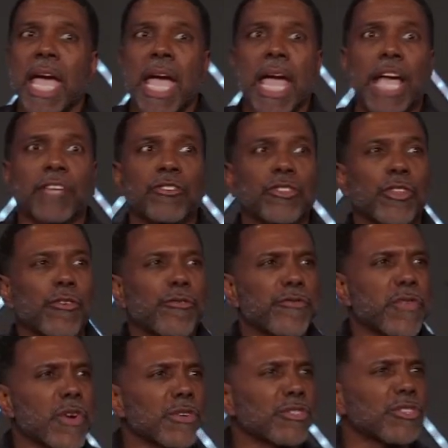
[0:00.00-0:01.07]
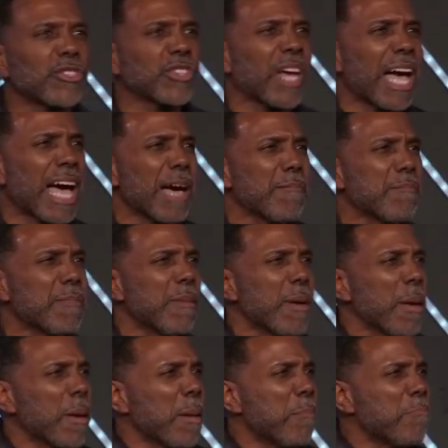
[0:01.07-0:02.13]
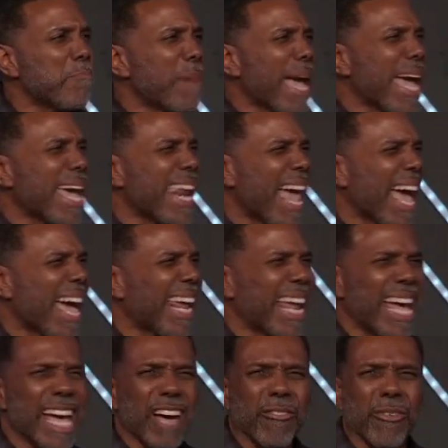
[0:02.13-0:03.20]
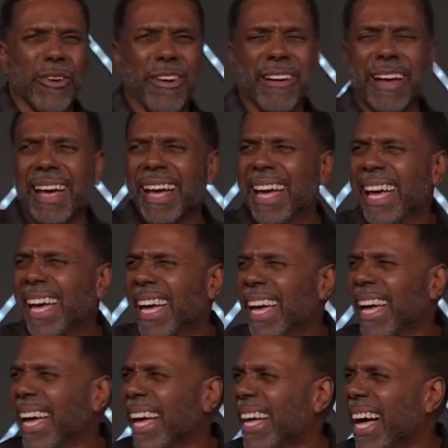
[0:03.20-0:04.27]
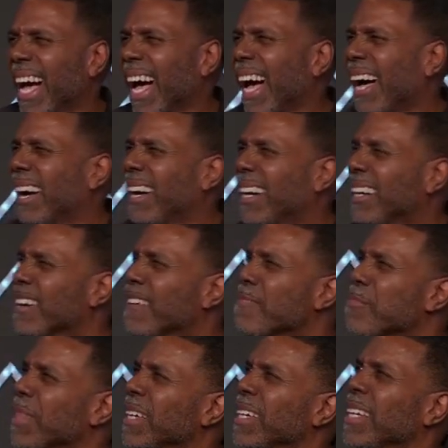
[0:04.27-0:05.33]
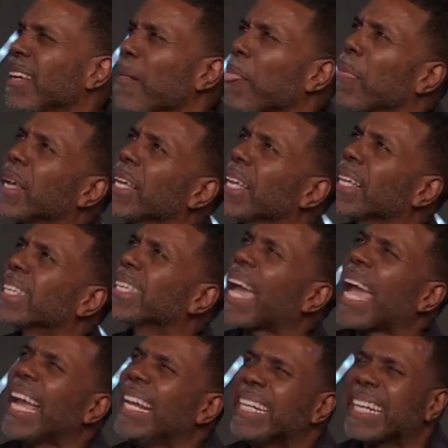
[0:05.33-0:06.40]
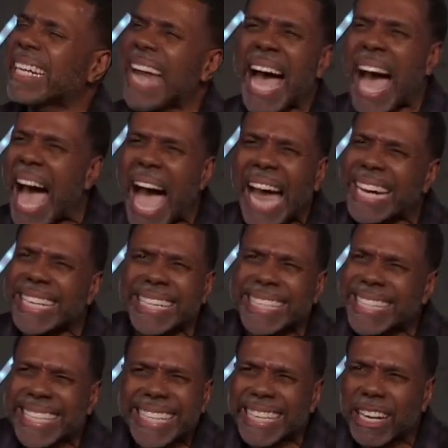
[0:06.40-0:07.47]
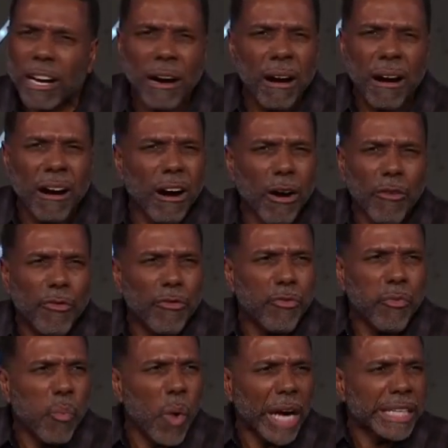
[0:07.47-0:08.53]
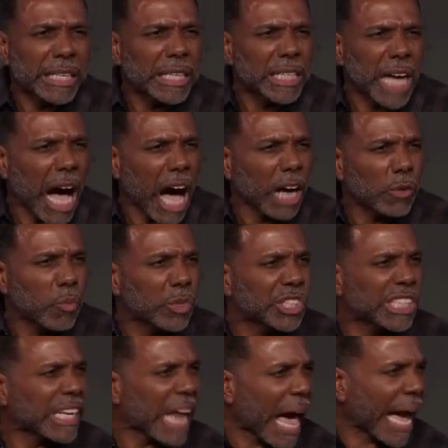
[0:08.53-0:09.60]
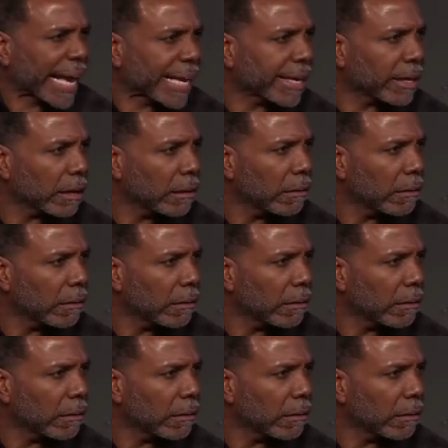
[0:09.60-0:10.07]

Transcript: it's the first time man had ever uh, gained an idea of what God was like.